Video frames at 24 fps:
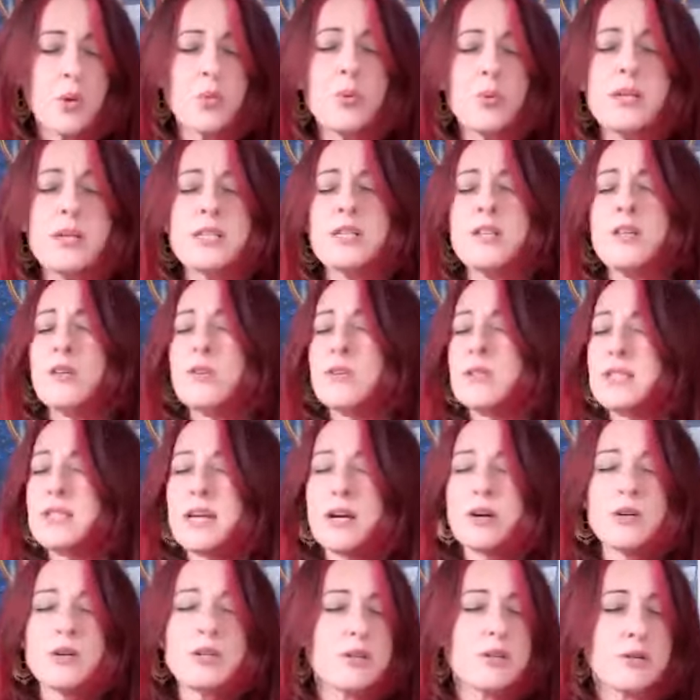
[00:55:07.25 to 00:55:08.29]
We do not
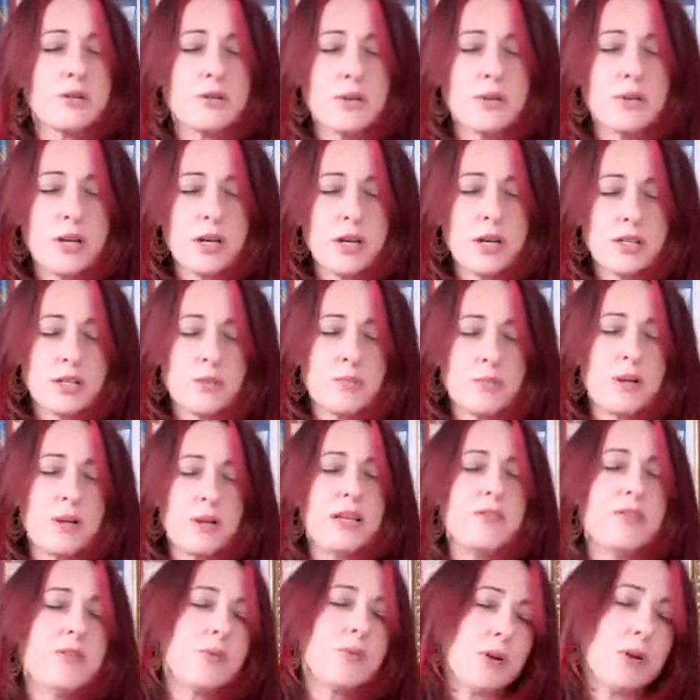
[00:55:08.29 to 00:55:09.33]
tell you to
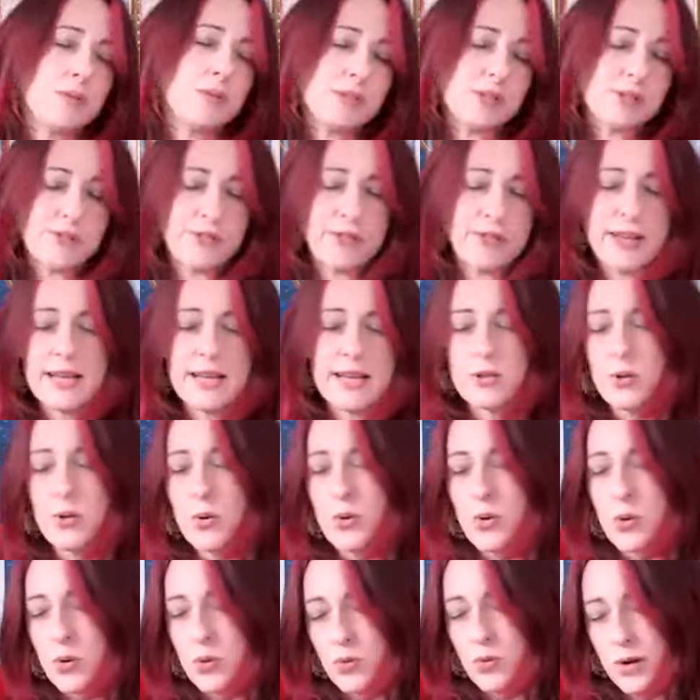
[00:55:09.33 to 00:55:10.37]
believe the world is flat
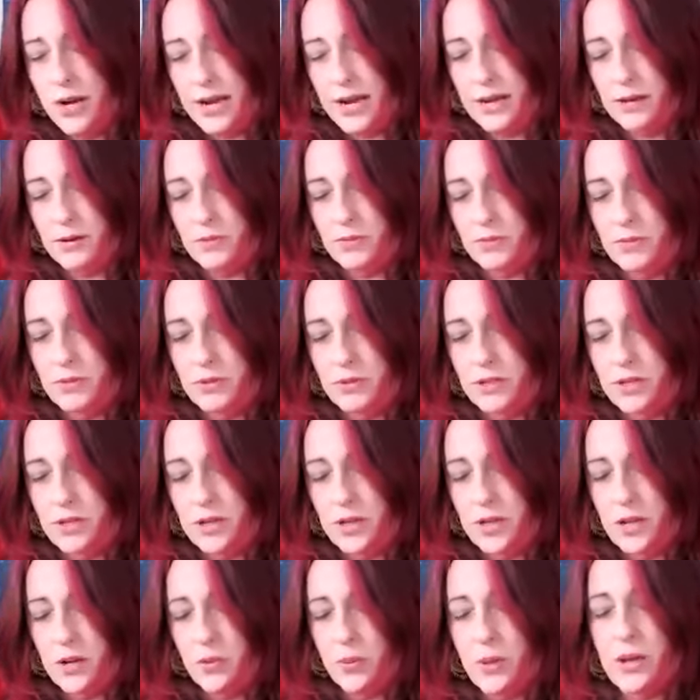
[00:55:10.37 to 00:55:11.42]
or round.
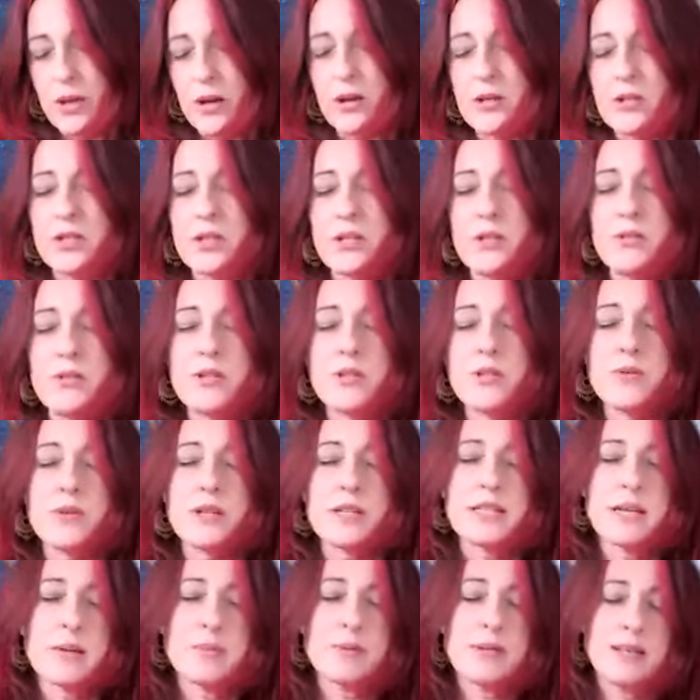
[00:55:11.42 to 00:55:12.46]
We ask you to
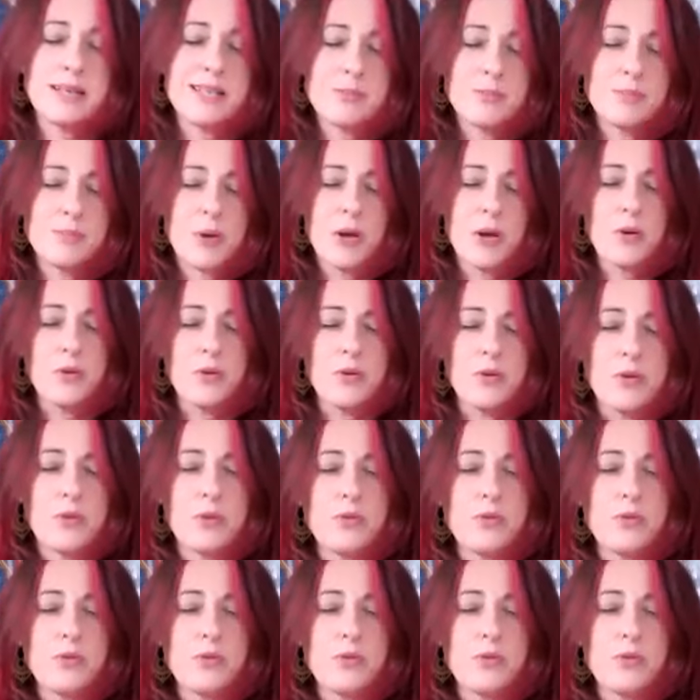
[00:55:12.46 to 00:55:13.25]
accept it as both.